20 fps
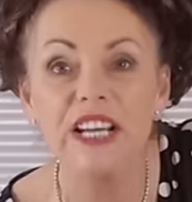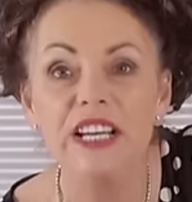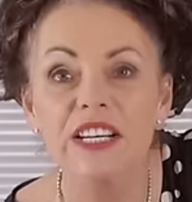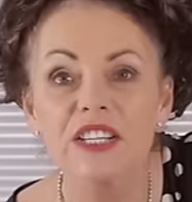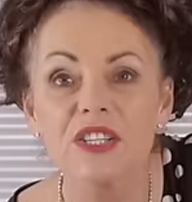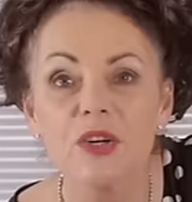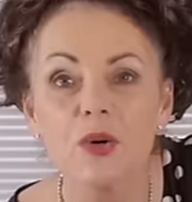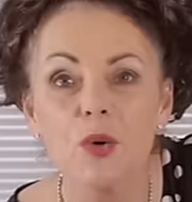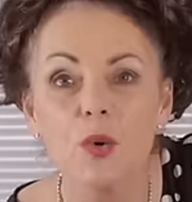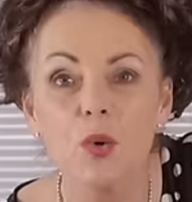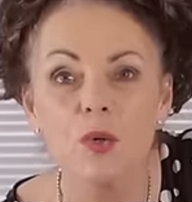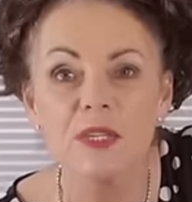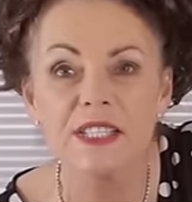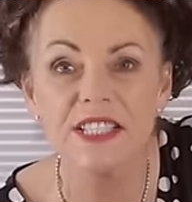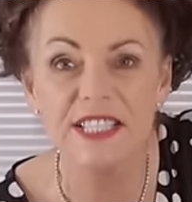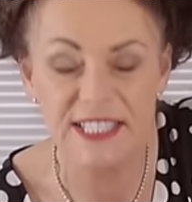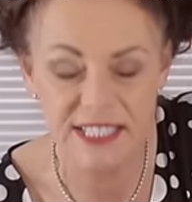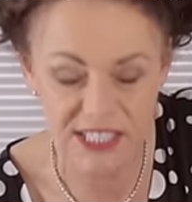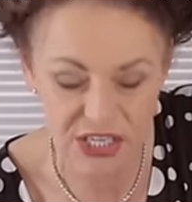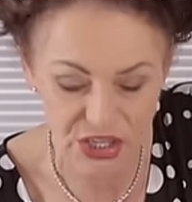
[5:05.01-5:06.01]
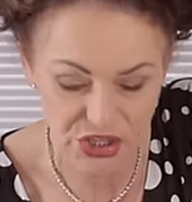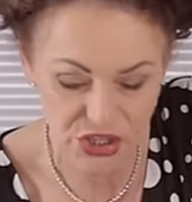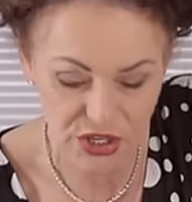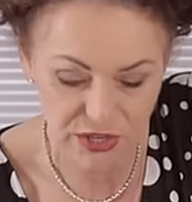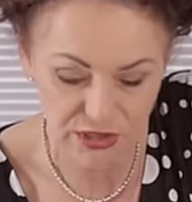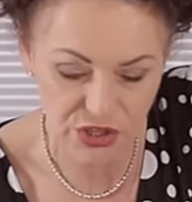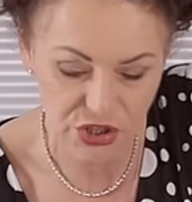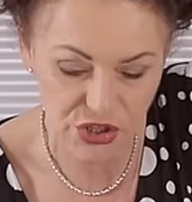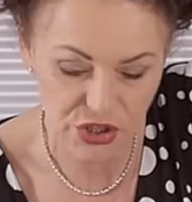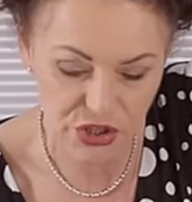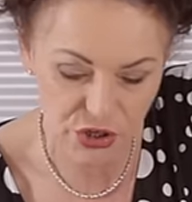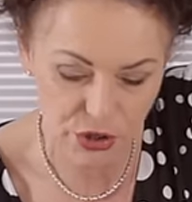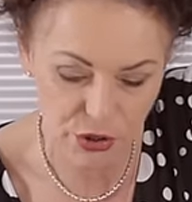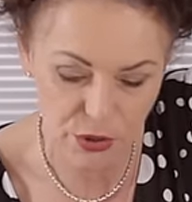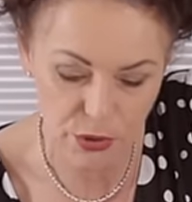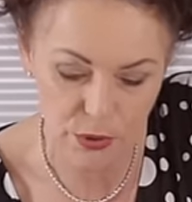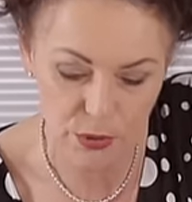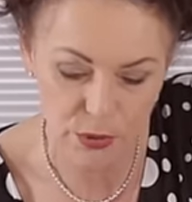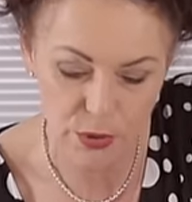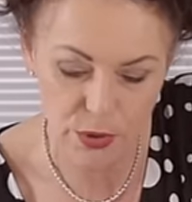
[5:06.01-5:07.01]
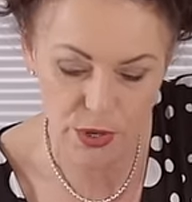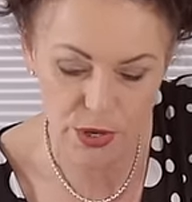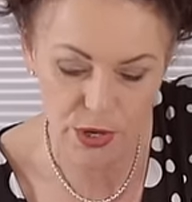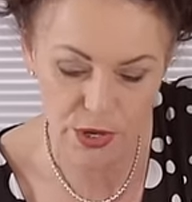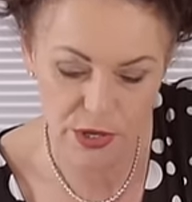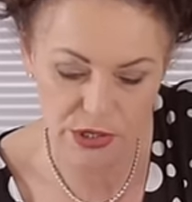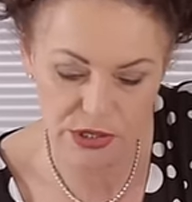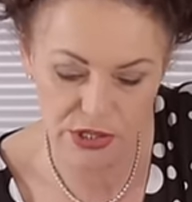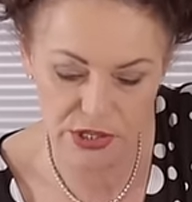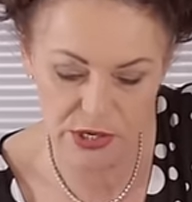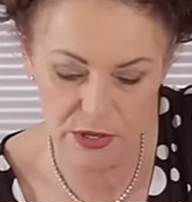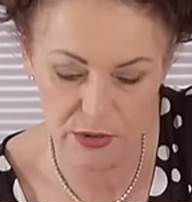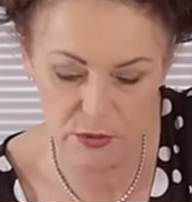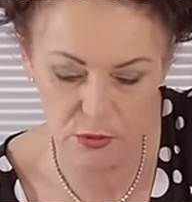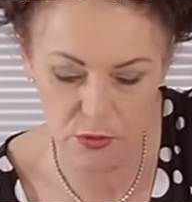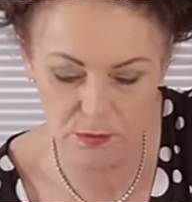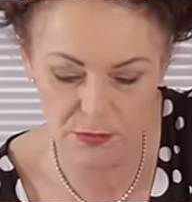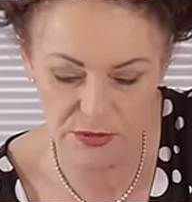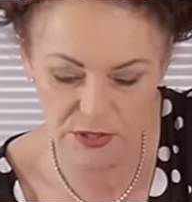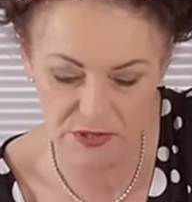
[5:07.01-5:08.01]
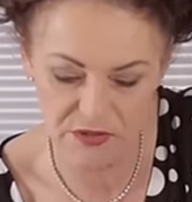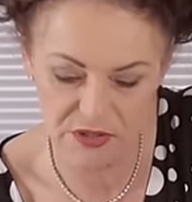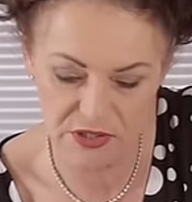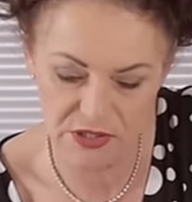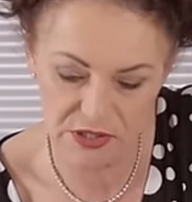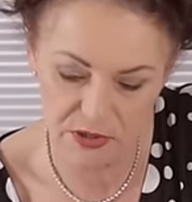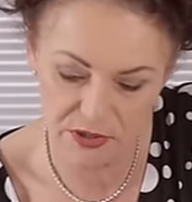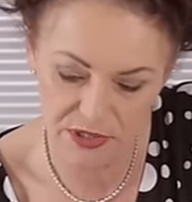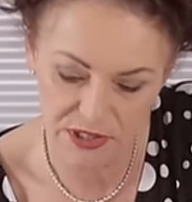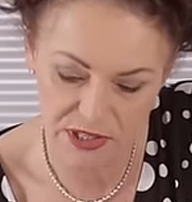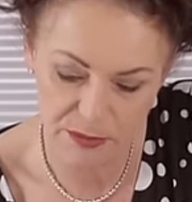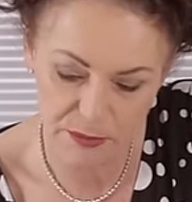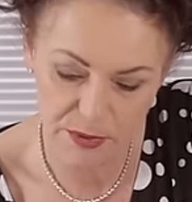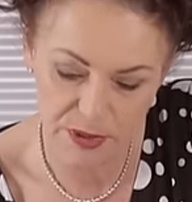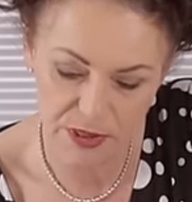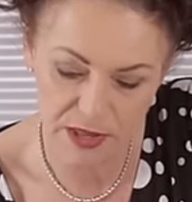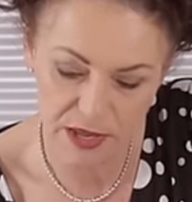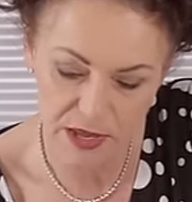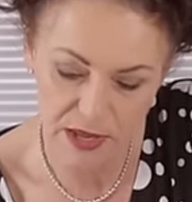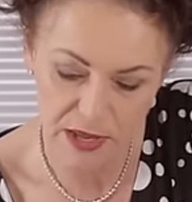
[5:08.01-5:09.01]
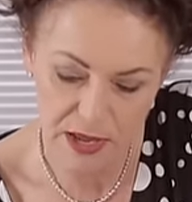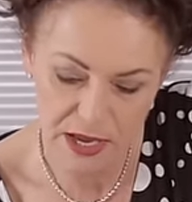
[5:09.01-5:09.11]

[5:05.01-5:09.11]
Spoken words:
it or stitching the two together. Oops, I just lost that bit there.